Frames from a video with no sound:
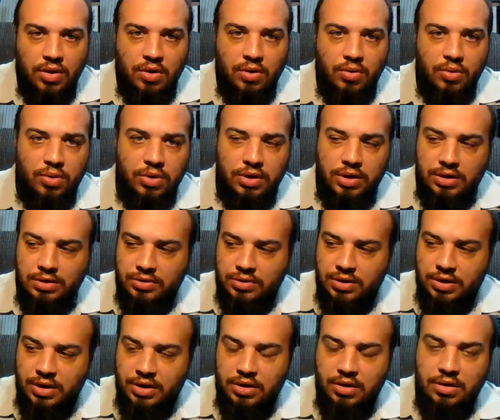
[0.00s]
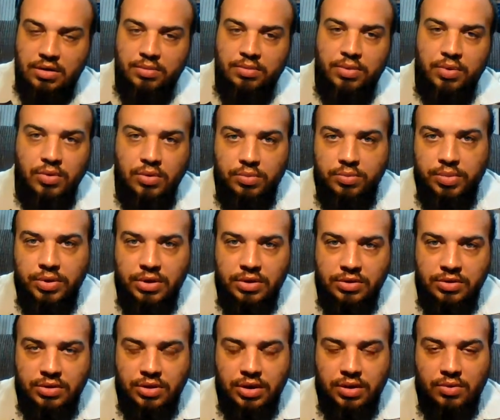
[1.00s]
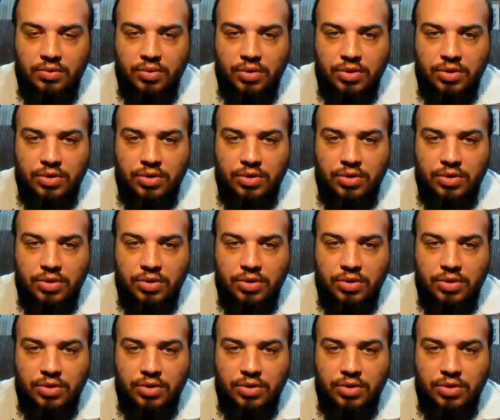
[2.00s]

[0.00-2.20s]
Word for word: Or were they stand in the pulpit saying,